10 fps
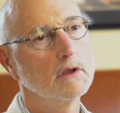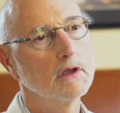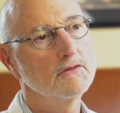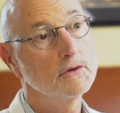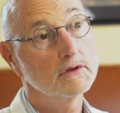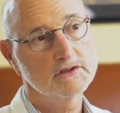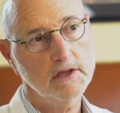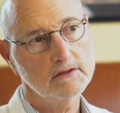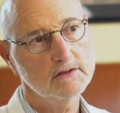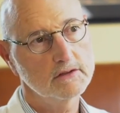If you
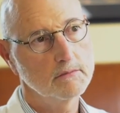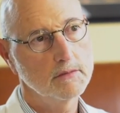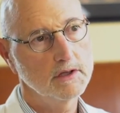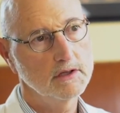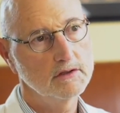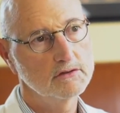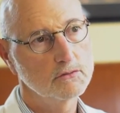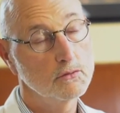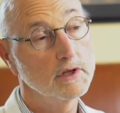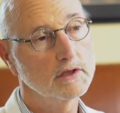assess somebody's
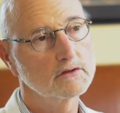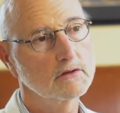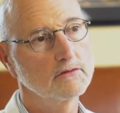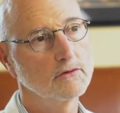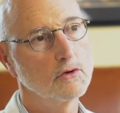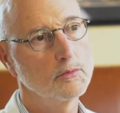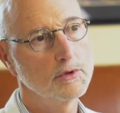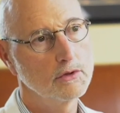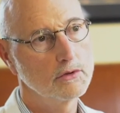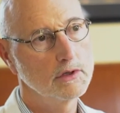risk for
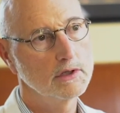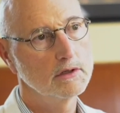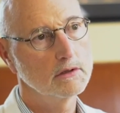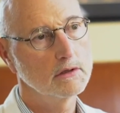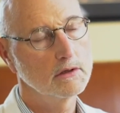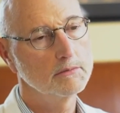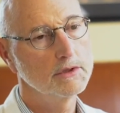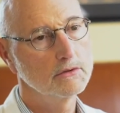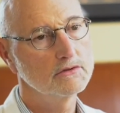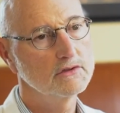opioid
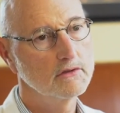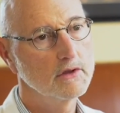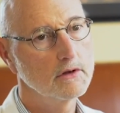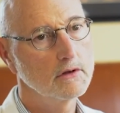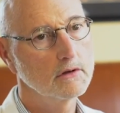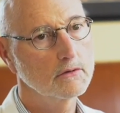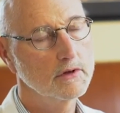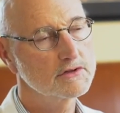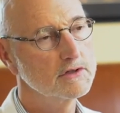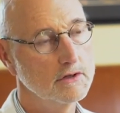abuse, and there are
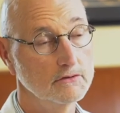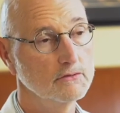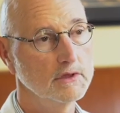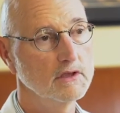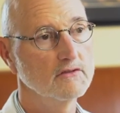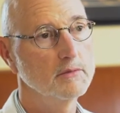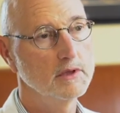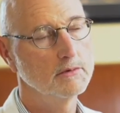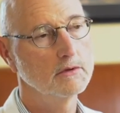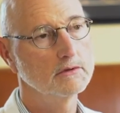questionnaires we give
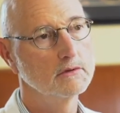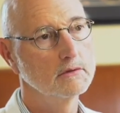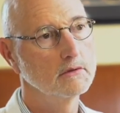people